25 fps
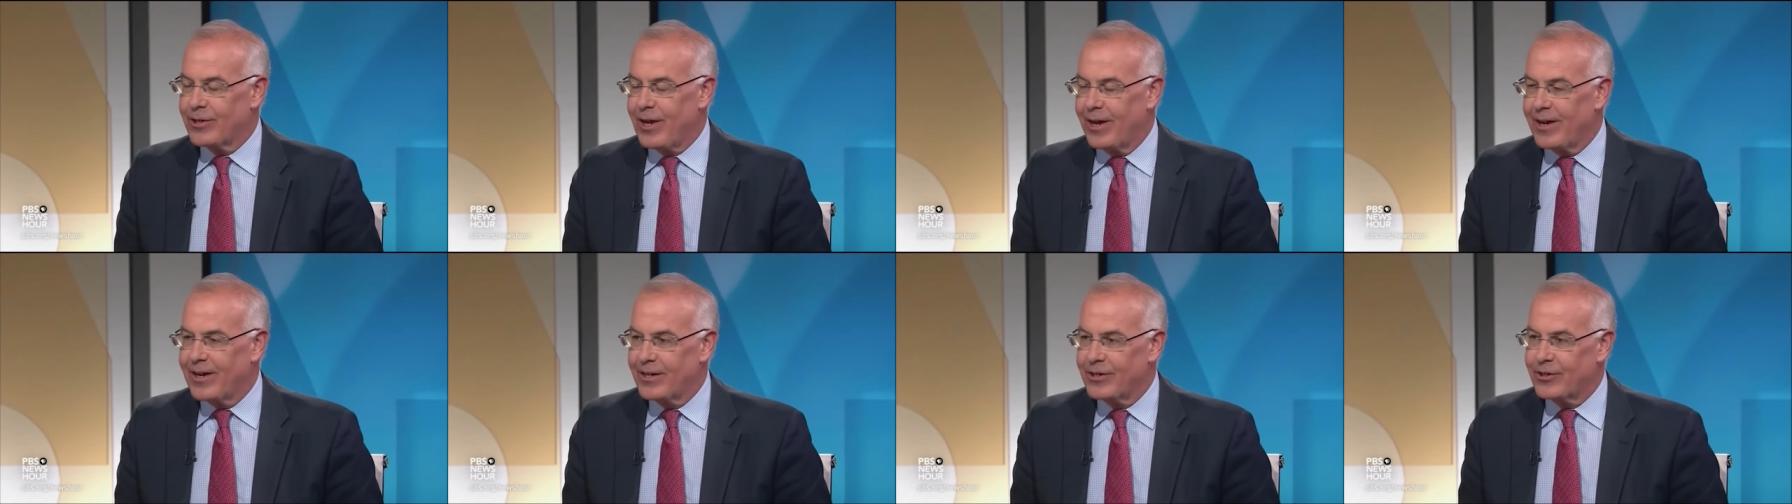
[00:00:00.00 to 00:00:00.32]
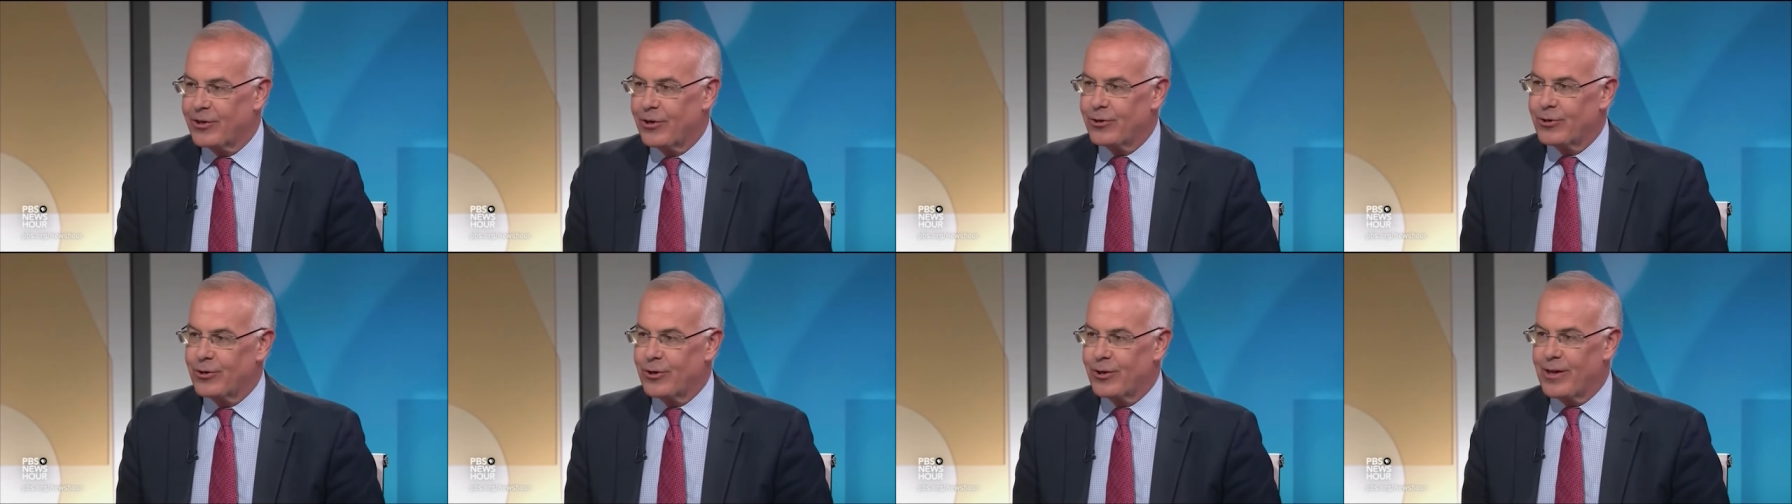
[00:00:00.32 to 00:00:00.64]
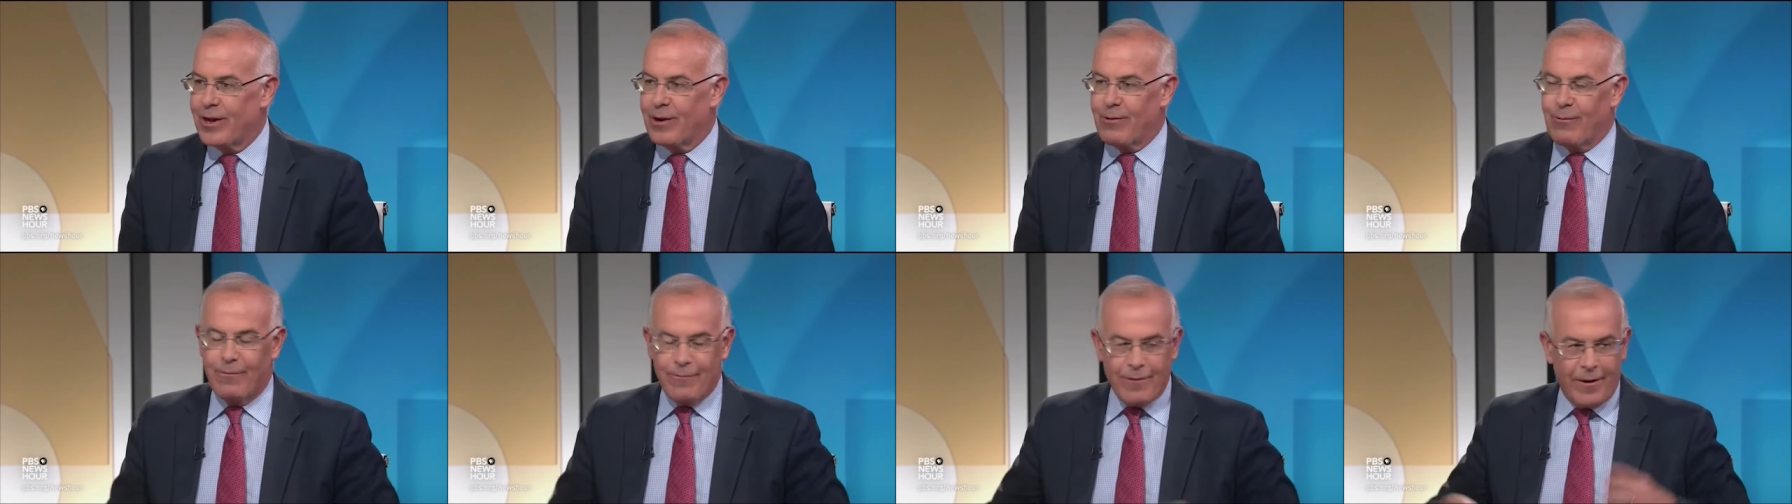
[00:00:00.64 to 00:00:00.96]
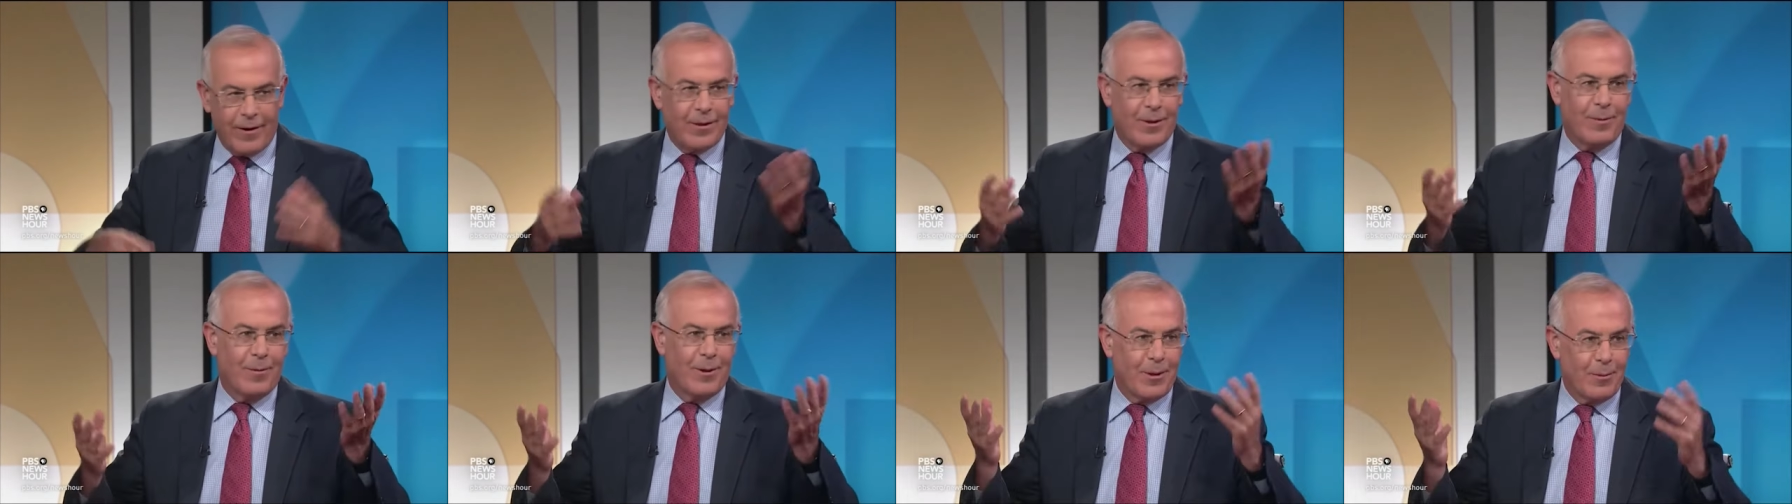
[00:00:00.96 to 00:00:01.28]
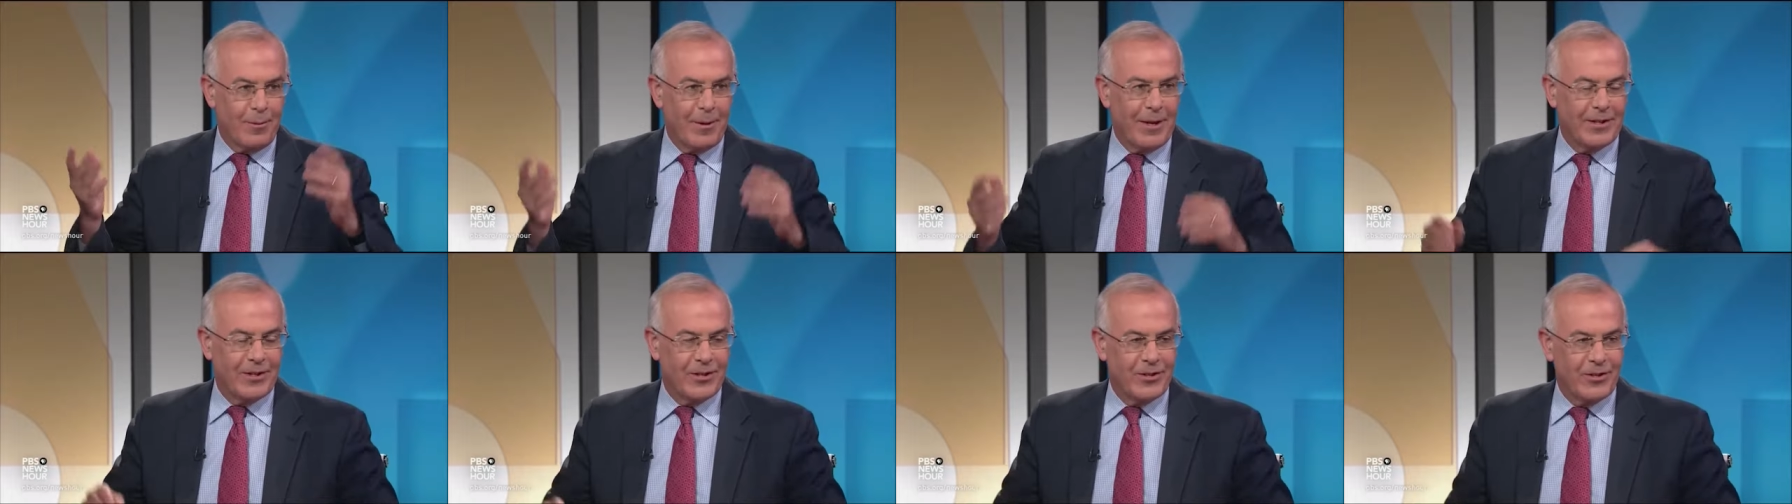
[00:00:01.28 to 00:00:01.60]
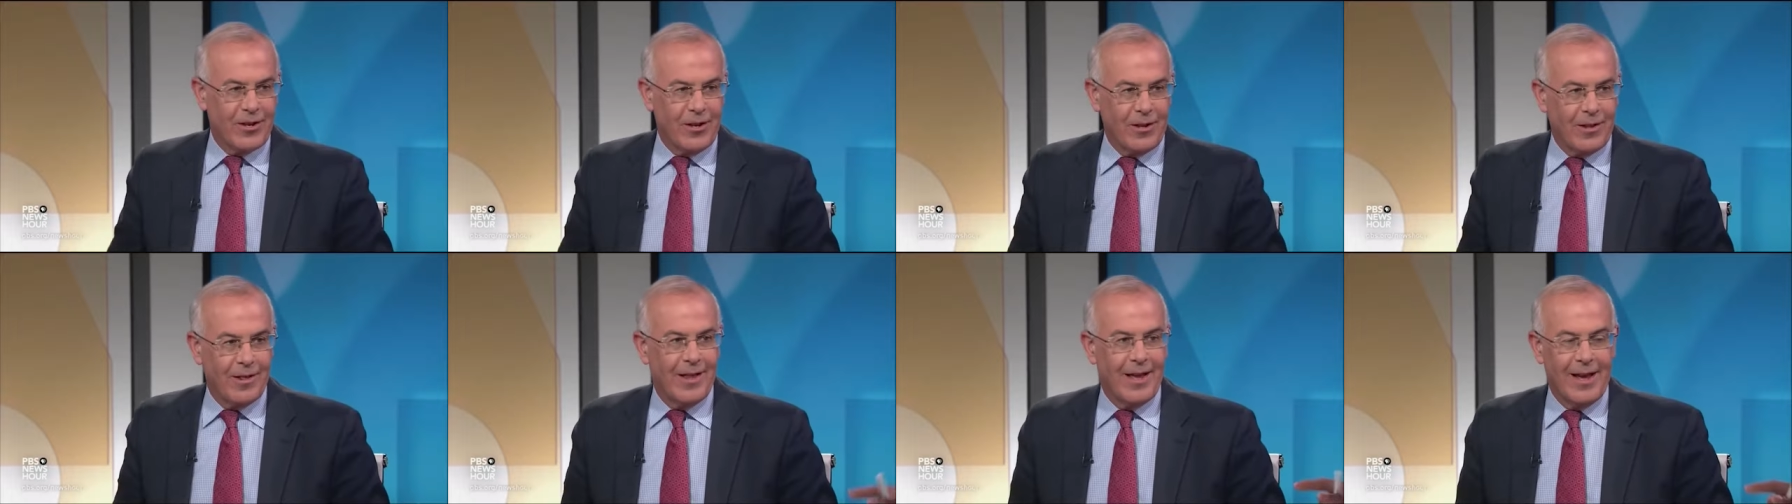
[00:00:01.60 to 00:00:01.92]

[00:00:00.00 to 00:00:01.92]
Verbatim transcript: or citing Churchill. we will fight them on the beaches, yeah,